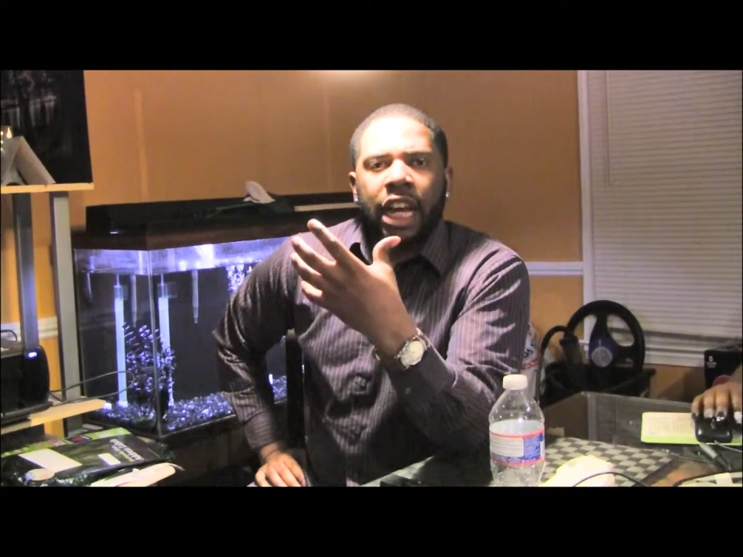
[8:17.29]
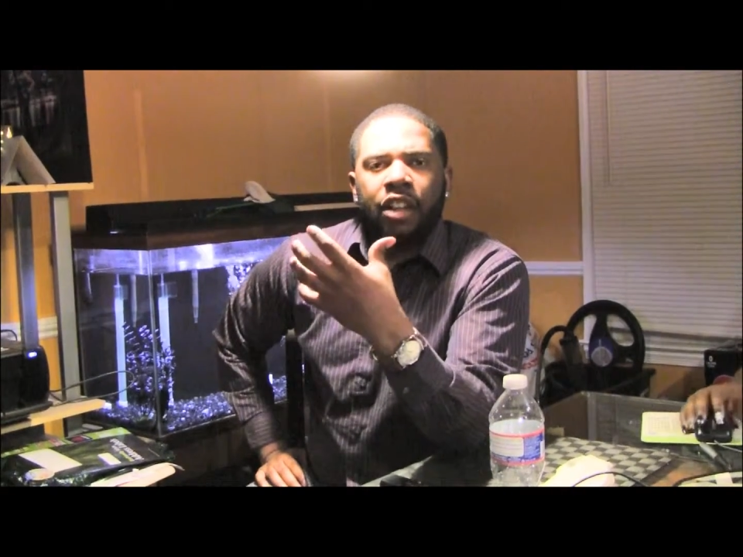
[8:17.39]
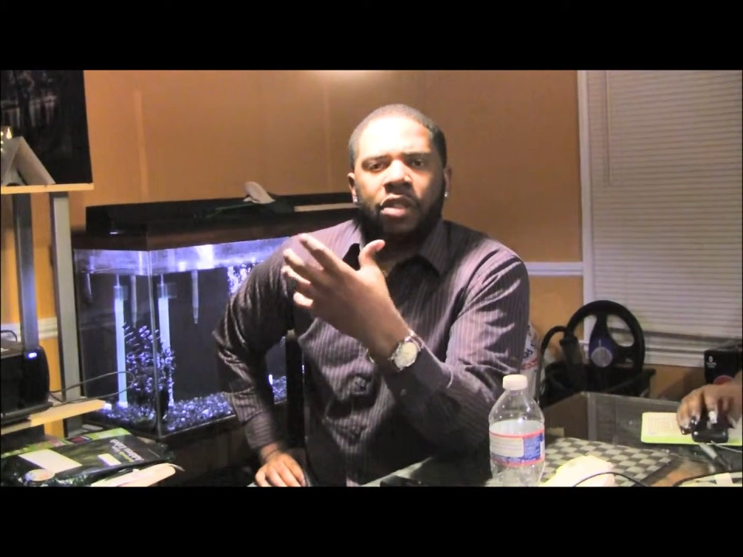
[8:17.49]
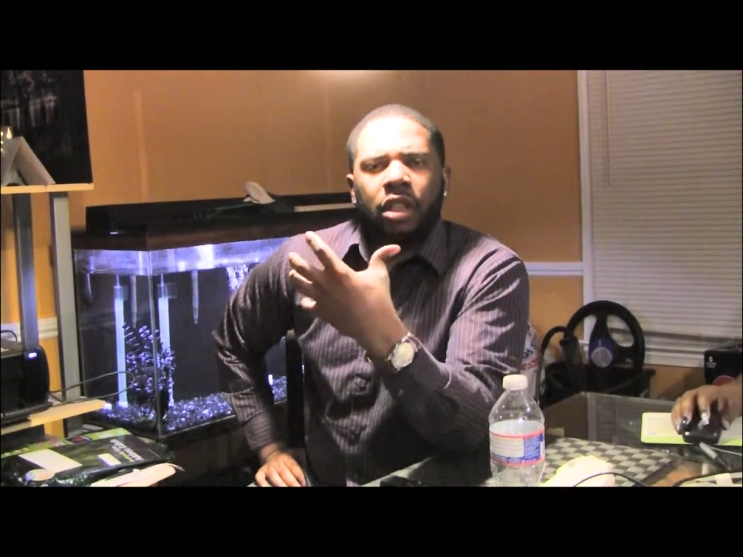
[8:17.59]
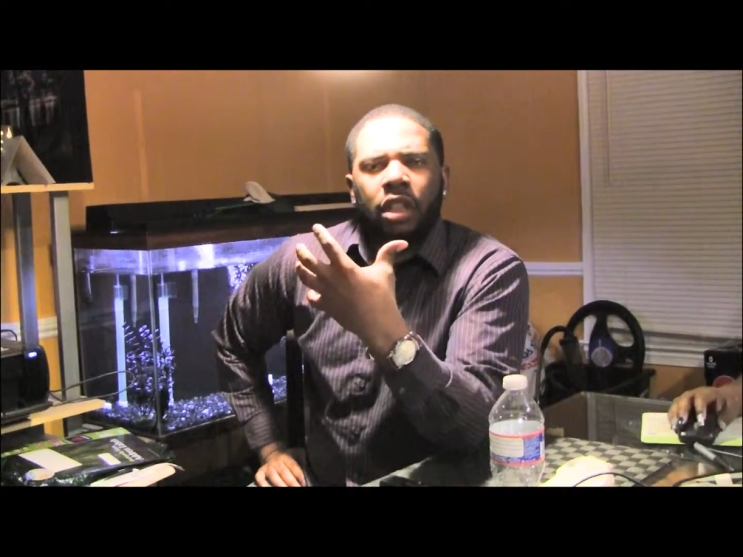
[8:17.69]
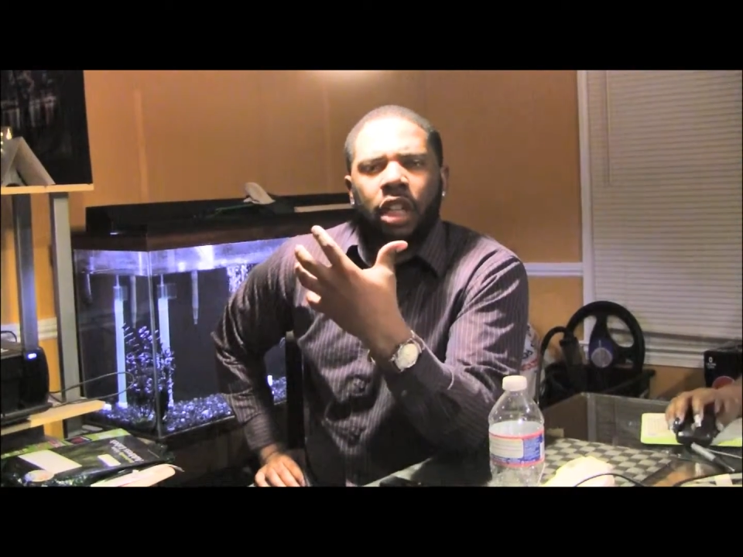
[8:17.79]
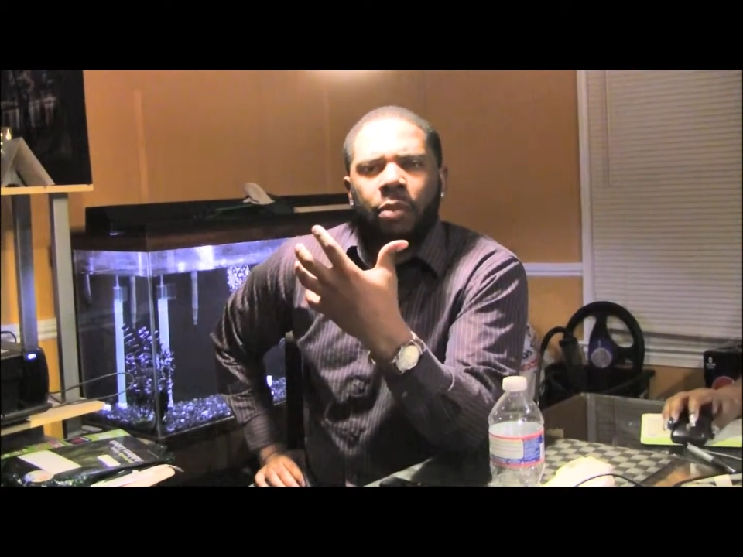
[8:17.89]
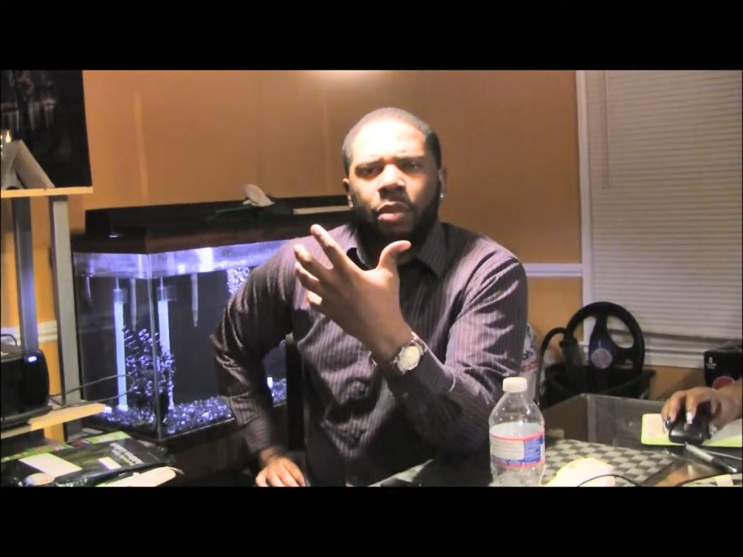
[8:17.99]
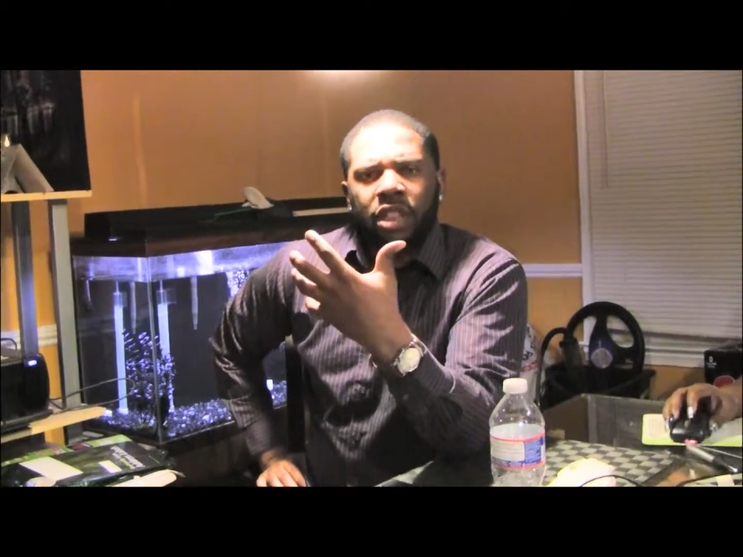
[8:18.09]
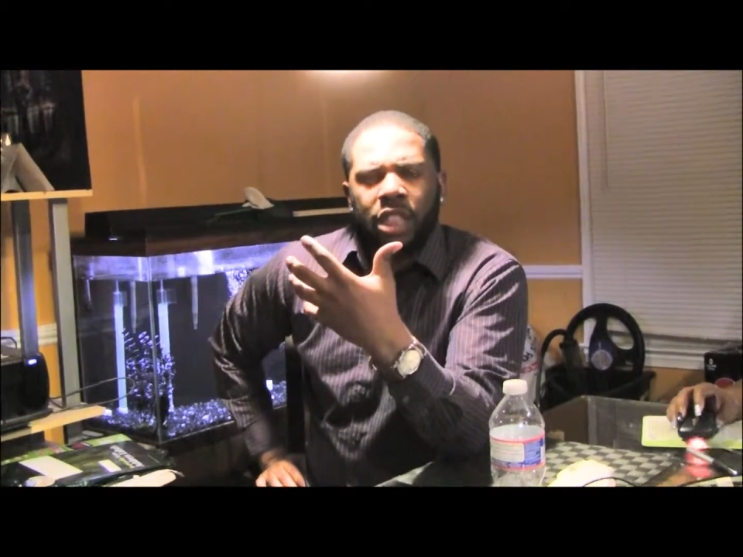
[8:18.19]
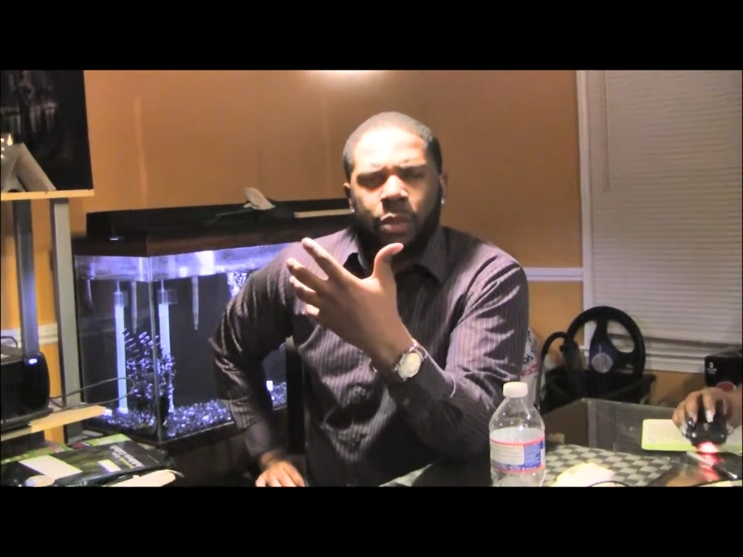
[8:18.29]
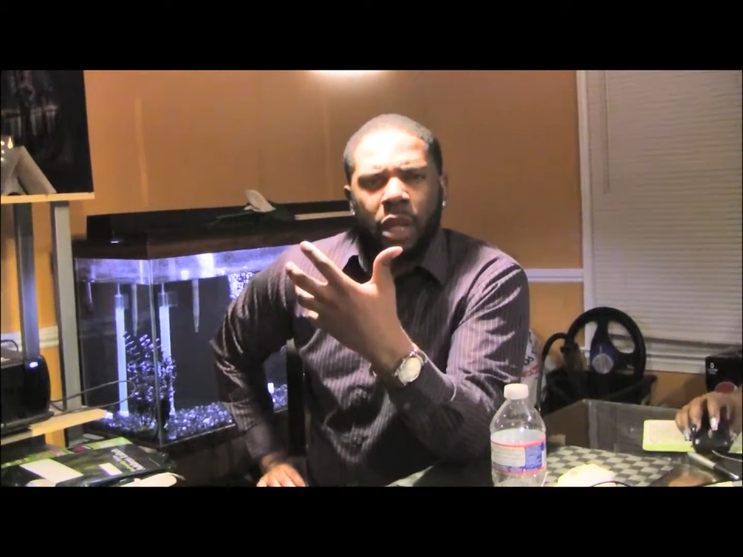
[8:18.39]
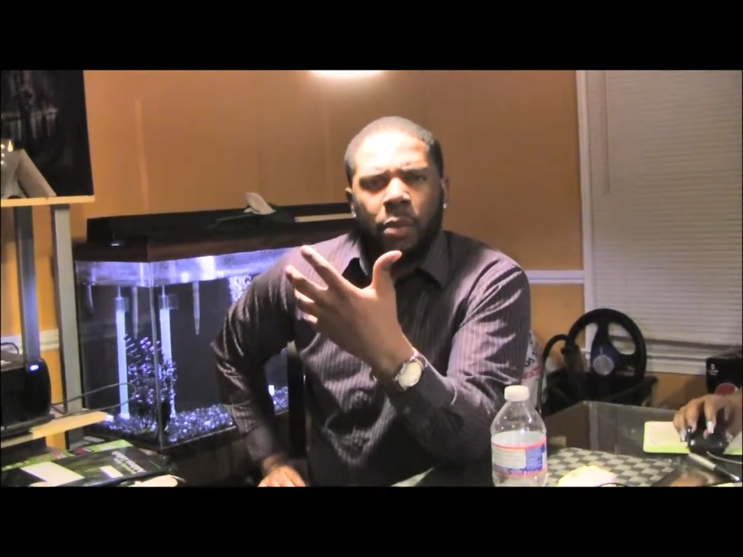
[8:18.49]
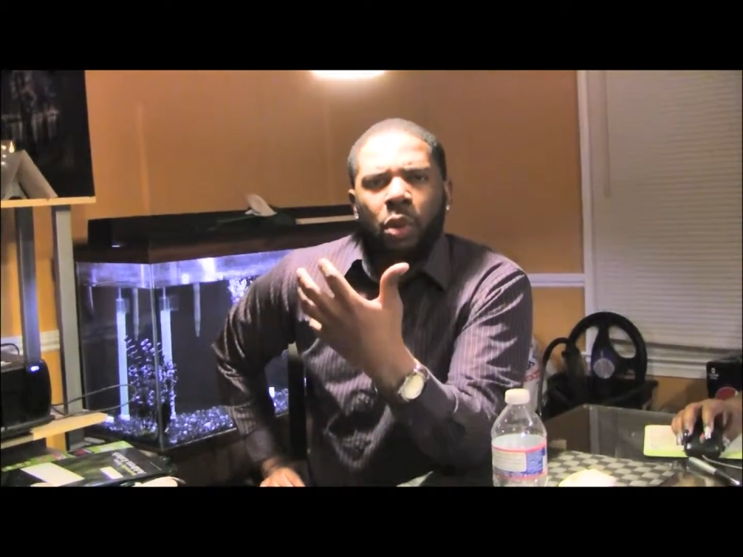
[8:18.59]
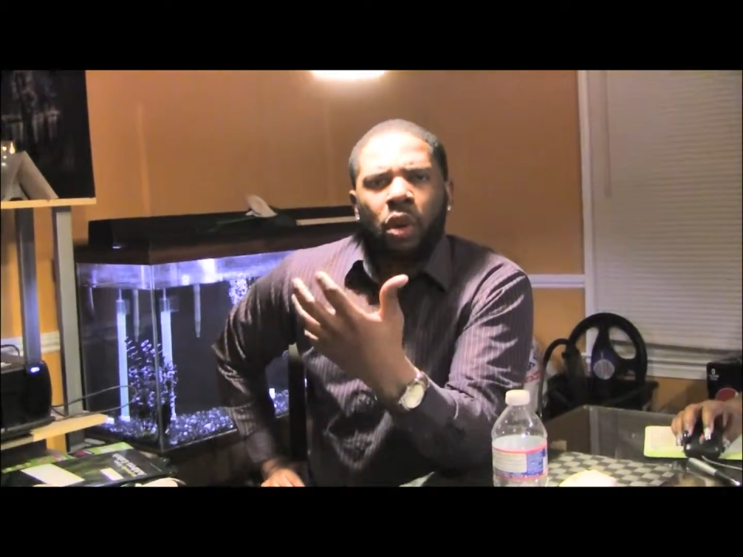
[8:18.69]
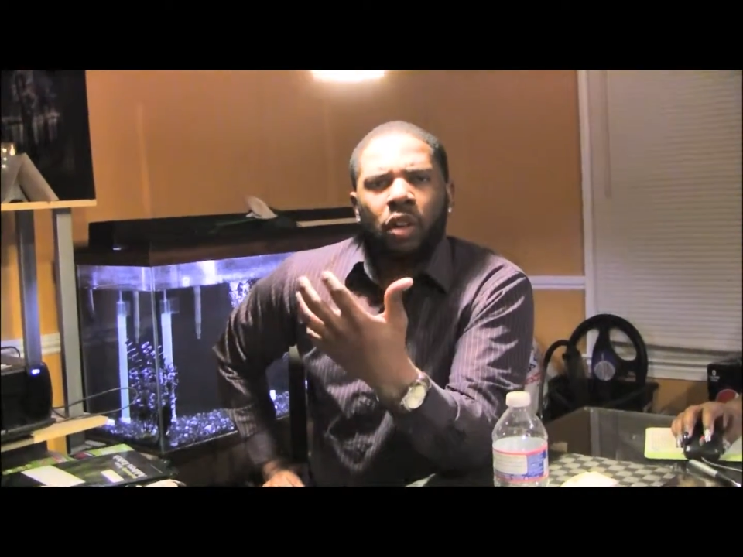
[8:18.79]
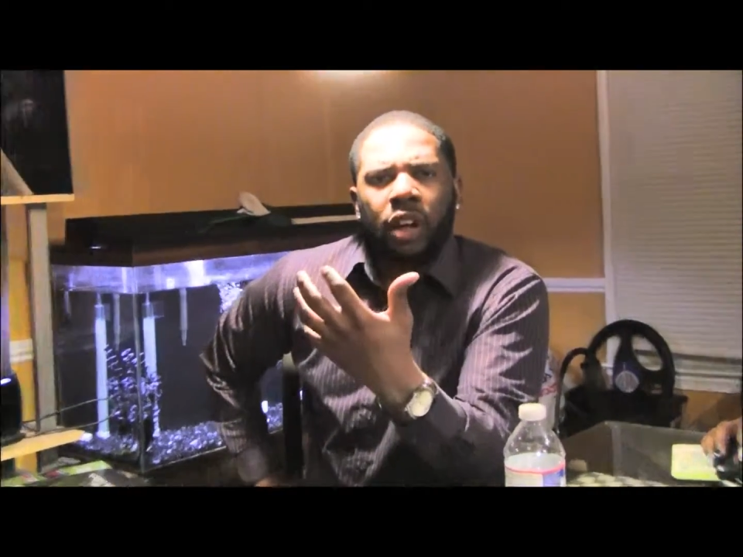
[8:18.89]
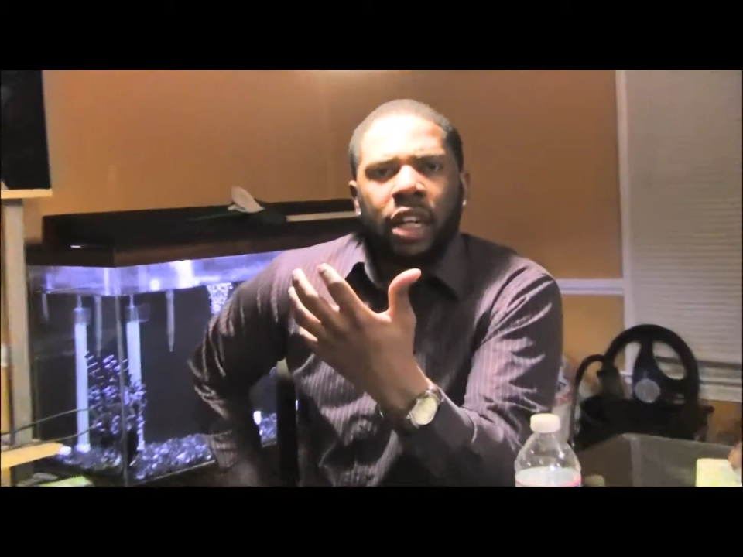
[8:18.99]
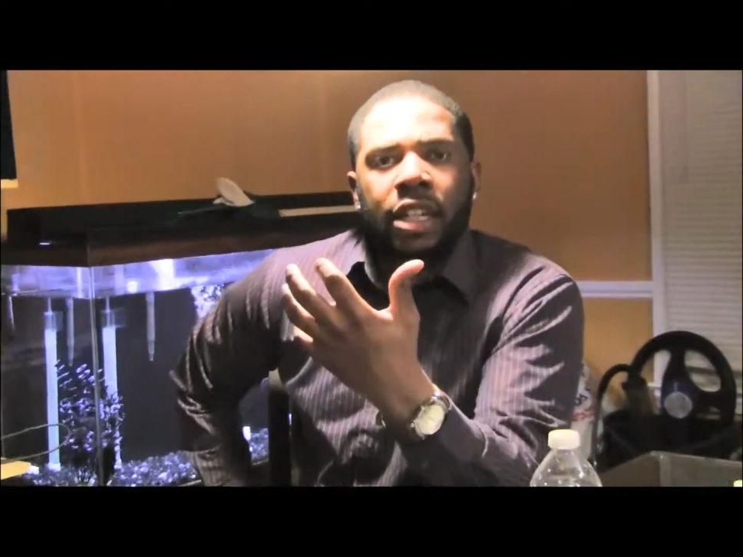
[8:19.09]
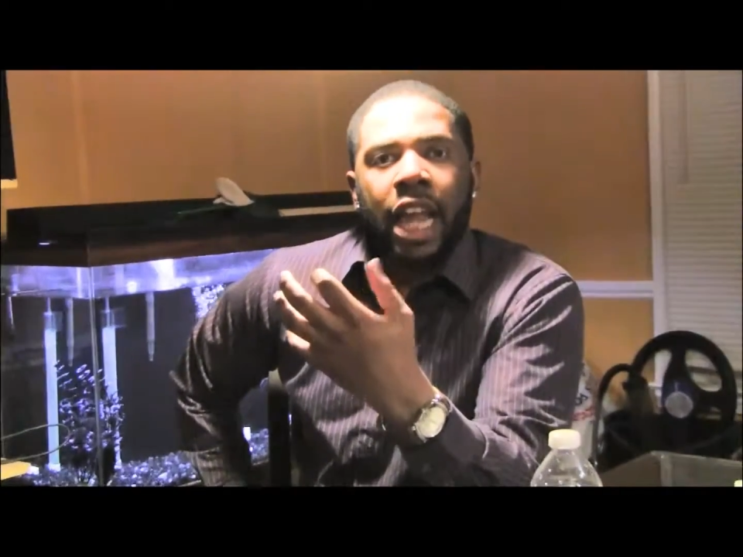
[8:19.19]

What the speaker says: I used to look at books as being boring.